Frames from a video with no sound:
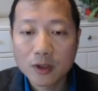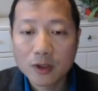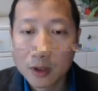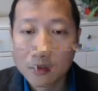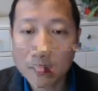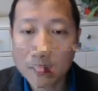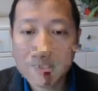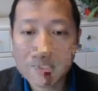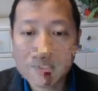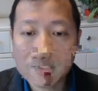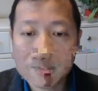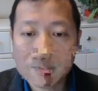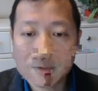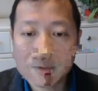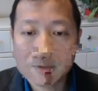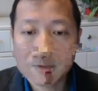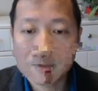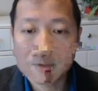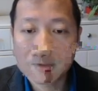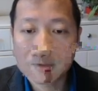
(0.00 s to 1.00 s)
So
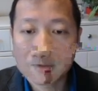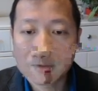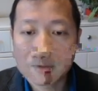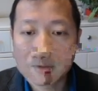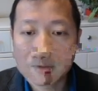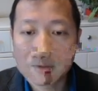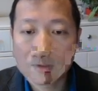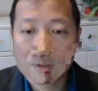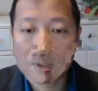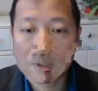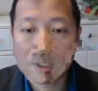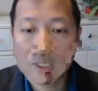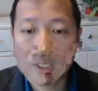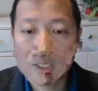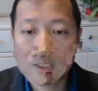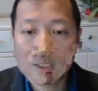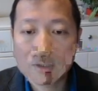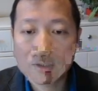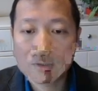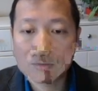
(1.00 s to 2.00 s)
this
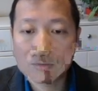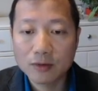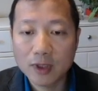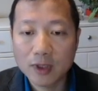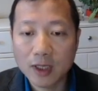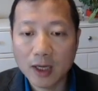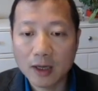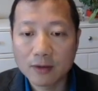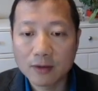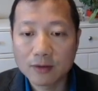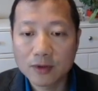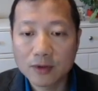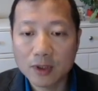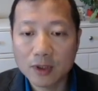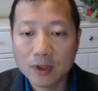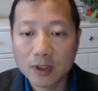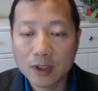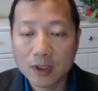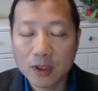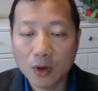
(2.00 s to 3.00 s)
leads to the
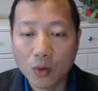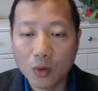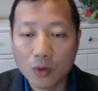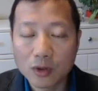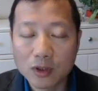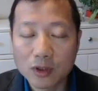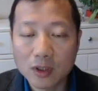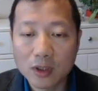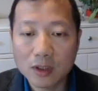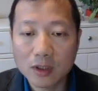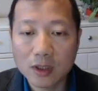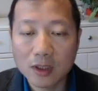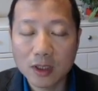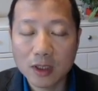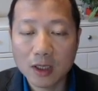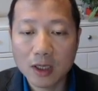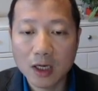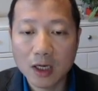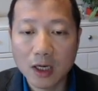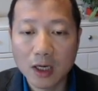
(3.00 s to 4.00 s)
uncertainty or
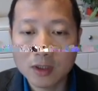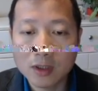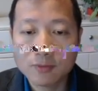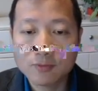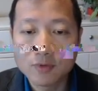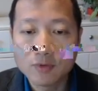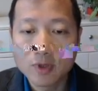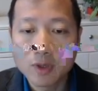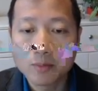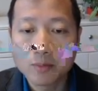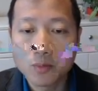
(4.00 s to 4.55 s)
certainty curve